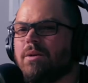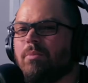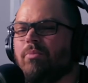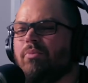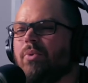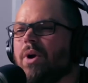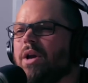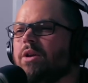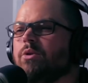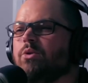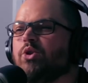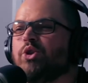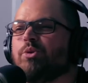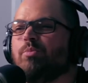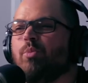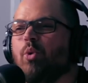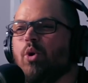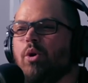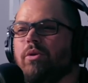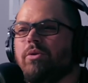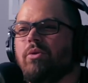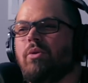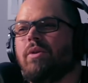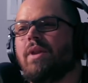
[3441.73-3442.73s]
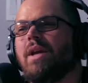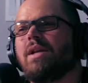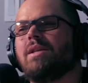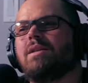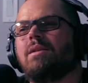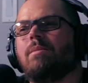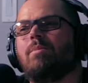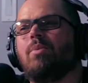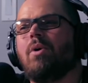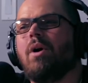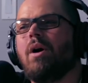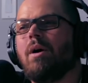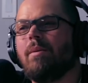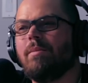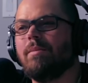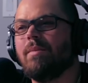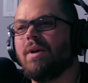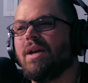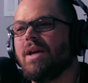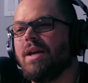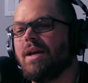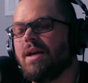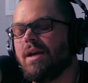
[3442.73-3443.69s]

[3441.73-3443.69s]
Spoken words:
a brand new sport, though. That's the problem.